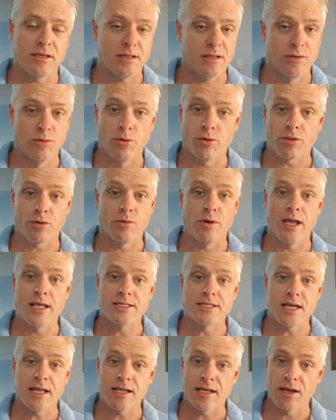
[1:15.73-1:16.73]
North
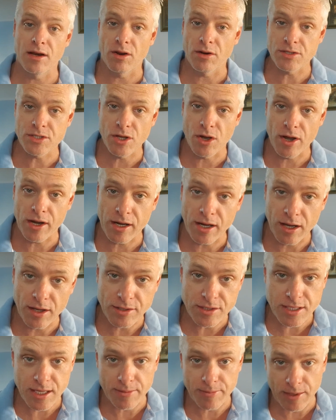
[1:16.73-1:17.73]
Queensland, you get a lot of
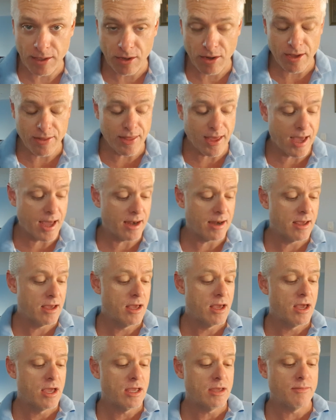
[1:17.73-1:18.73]
cyclones, something like that,
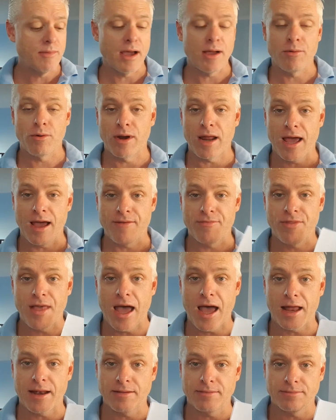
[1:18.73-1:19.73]
you may want to have
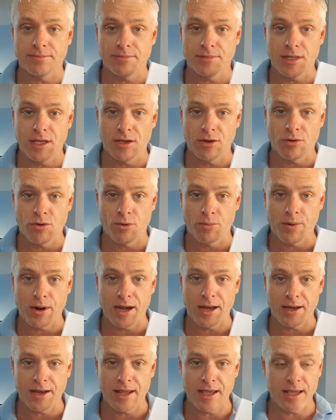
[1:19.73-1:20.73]
that
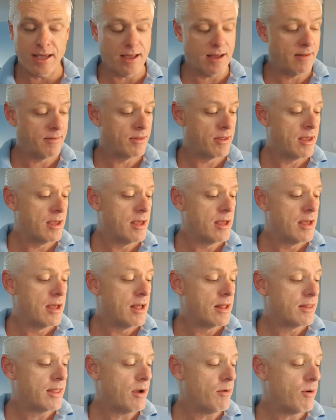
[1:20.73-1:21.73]
incorporated in here.
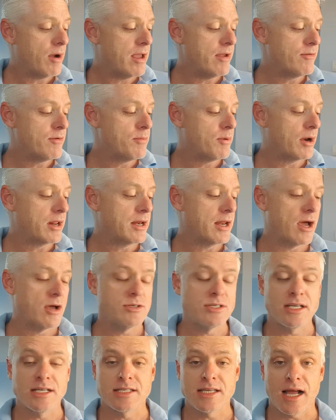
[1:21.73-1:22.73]
That way everybody
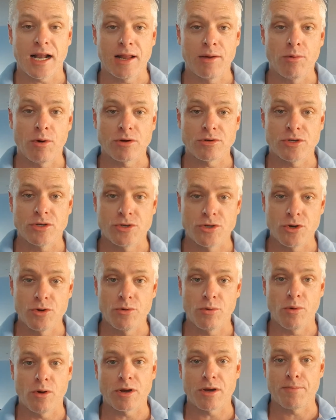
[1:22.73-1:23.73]
knows exactly what to do
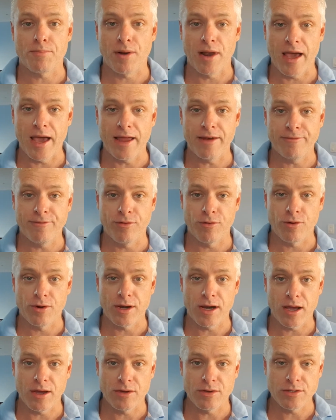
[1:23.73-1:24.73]
and what to plan for
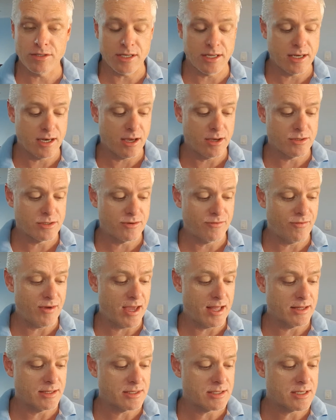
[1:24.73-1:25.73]
in those
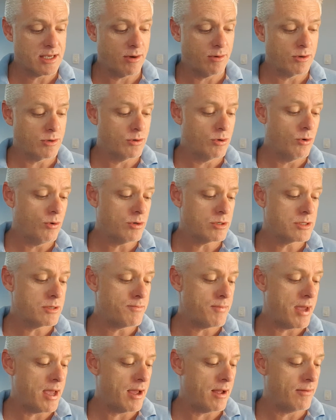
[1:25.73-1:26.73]
events. So it talks
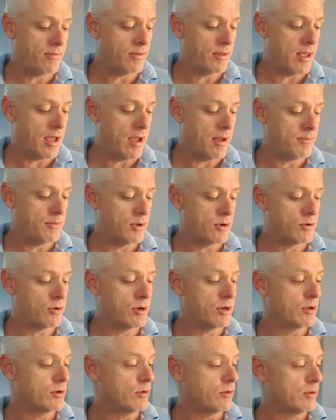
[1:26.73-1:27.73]
about your
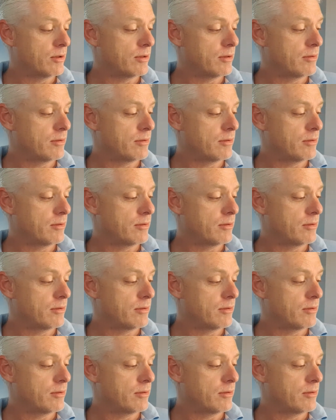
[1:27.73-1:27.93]
critical